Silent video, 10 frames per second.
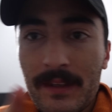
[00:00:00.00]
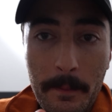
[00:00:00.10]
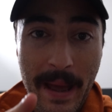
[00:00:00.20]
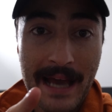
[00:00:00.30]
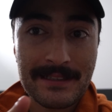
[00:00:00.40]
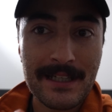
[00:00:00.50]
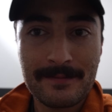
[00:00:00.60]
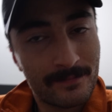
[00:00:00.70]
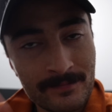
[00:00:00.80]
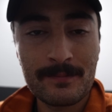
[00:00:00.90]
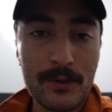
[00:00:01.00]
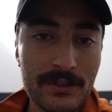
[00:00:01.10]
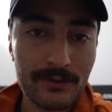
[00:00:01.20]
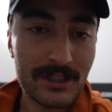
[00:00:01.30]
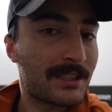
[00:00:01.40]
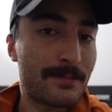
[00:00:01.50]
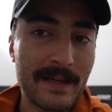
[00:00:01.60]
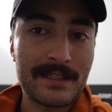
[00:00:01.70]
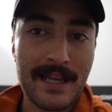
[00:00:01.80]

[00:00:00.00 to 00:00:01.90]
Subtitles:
Passed it. Most of you would have suspected